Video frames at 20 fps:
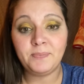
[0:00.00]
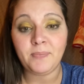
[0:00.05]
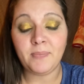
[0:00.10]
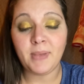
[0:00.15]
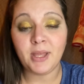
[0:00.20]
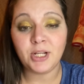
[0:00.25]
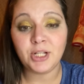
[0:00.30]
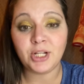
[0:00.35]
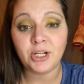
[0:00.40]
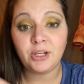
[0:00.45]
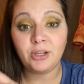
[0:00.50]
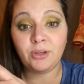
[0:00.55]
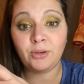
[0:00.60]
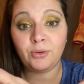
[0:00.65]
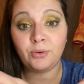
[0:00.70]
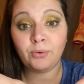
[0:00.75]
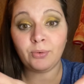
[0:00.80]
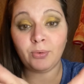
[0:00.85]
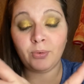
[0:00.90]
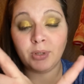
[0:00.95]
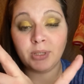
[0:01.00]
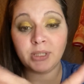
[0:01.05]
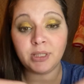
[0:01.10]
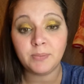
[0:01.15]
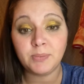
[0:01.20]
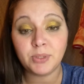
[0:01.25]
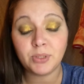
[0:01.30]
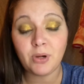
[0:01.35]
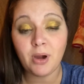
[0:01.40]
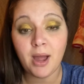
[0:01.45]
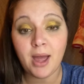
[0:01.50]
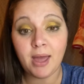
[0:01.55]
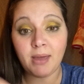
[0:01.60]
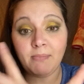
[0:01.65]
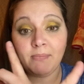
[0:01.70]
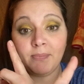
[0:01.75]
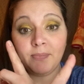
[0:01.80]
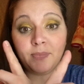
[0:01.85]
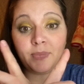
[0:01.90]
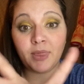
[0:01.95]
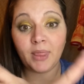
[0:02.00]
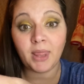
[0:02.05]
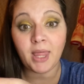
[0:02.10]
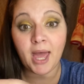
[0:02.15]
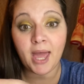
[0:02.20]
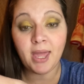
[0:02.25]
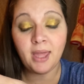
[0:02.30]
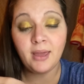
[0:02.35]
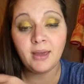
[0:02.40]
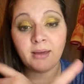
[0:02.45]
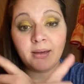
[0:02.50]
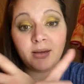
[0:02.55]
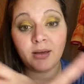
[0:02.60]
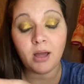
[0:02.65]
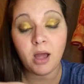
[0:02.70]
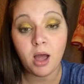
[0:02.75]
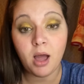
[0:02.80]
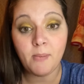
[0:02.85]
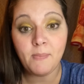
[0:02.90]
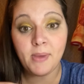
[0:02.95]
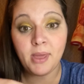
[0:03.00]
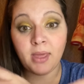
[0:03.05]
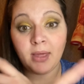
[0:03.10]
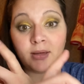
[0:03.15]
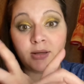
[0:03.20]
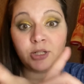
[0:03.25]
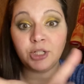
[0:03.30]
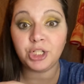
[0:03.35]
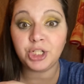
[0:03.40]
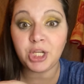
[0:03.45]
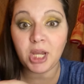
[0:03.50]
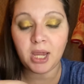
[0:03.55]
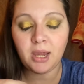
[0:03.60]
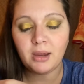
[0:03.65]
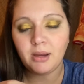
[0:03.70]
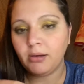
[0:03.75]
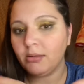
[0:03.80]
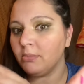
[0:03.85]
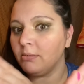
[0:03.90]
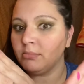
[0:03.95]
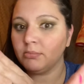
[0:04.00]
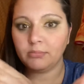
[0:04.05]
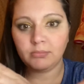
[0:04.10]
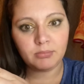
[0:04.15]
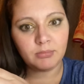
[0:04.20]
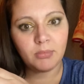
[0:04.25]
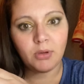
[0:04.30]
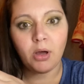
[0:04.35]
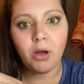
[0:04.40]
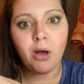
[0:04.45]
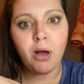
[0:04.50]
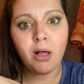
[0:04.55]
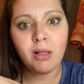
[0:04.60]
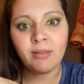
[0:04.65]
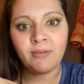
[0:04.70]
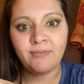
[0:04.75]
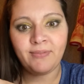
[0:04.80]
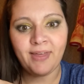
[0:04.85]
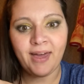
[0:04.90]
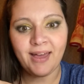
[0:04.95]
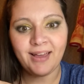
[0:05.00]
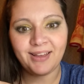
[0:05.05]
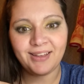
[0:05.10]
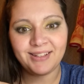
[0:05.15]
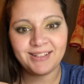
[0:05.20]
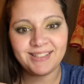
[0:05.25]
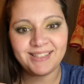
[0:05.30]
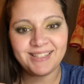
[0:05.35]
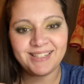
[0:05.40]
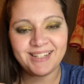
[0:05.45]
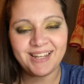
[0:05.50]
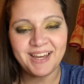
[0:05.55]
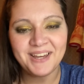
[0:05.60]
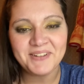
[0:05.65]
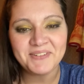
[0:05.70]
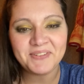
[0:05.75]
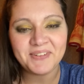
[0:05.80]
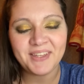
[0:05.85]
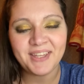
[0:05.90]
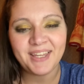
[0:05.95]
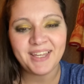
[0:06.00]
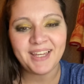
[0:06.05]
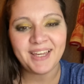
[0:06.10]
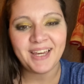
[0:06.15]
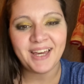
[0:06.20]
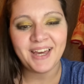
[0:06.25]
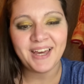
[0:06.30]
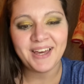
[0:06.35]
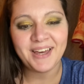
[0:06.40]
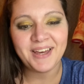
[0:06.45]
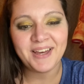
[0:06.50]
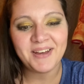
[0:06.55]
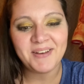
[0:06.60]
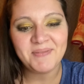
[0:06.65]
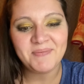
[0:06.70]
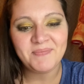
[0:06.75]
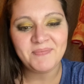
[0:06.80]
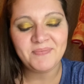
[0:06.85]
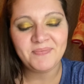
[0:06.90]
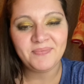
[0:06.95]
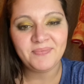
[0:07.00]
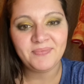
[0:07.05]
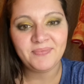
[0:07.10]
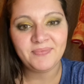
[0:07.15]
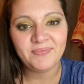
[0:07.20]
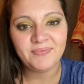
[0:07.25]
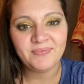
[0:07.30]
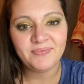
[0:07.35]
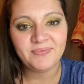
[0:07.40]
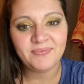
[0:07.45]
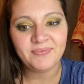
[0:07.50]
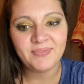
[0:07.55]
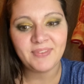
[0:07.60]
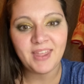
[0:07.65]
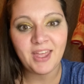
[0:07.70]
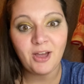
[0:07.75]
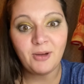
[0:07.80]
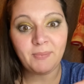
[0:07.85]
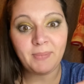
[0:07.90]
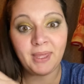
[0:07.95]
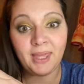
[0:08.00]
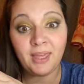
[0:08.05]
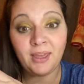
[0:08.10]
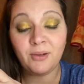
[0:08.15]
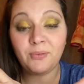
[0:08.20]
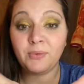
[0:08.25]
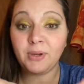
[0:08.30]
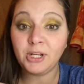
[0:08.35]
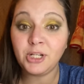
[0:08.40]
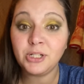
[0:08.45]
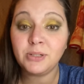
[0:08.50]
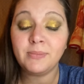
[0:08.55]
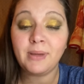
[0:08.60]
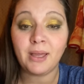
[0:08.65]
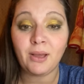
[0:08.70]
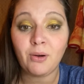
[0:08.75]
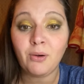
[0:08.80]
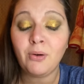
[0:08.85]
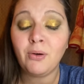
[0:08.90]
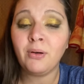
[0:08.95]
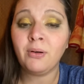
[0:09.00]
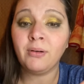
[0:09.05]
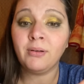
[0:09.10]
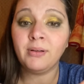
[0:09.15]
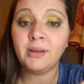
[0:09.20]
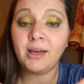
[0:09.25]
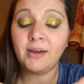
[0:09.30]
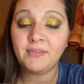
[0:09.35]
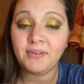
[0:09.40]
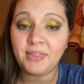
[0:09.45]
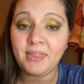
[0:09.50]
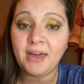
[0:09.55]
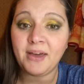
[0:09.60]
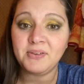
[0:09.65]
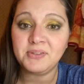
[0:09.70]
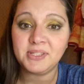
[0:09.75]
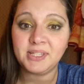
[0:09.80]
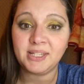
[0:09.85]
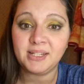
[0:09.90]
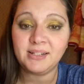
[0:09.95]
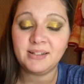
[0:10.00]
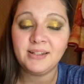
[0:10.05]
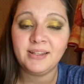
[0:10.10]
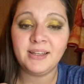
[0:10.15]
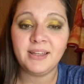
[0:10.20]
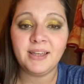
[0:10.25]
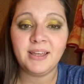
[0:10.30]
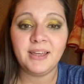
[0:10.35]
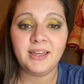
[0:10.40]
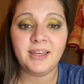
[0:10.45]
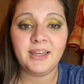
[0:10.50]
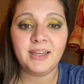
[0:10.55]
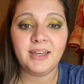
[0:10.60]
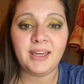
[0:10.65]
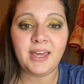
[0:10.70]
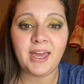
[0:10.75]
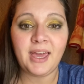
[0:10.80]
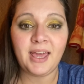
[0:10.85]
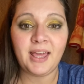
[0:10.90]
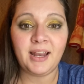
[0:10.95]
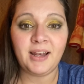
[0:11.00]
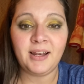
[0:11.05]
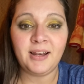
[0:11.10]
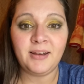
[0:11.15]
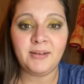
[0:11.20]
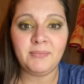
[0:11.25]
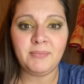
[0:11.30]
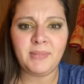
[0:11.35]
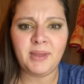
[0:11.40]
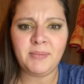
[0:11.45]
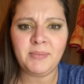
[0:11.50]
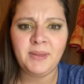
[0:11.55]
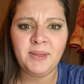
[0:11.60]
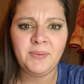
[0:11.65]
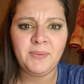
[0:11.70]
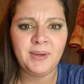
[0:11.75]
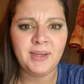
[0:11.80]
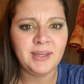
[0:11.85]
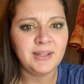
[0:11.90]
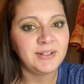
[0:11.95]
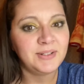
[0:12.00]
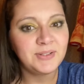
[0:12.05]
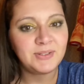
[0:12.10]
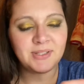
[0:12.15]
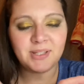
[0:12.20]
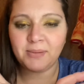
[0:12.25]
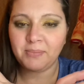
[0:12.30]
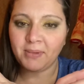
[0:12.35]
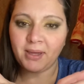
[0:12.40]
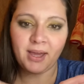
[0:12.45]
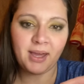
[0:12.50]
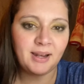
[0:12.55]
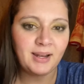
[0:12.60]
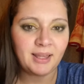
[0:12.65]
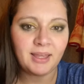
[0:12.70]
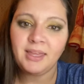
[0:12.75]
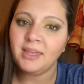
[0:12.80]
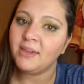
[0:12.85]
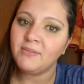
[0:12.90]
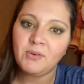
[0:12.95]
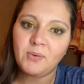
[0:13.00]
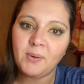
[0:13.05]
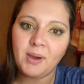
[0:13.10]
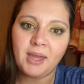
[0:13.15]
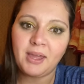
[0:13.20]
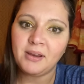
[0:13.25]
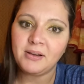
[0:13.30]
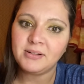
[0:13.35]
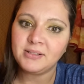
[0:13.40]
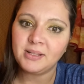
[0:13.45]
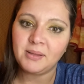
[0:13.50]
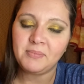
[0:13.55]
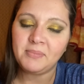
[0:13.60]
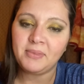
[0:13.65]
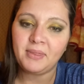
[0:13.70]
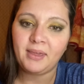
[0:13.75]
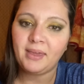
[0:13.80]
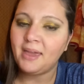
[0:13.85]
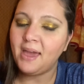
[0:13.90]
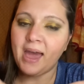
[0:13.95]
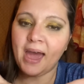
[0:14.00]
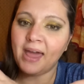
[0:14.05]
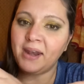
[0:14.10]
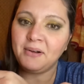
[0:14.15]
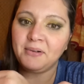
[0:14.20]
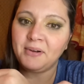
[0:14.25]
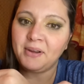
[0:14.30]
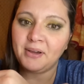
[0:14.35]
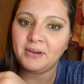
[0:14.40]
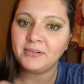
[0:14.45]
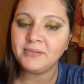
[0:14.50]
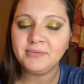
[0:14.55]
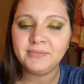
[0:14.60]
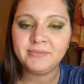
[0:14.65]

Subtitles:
Make sure you subscribe, like, comment, share, all of that good stuff. Help me reach my goal of 1,000, and maybe we can do some kind of giveaway or something. I don't know.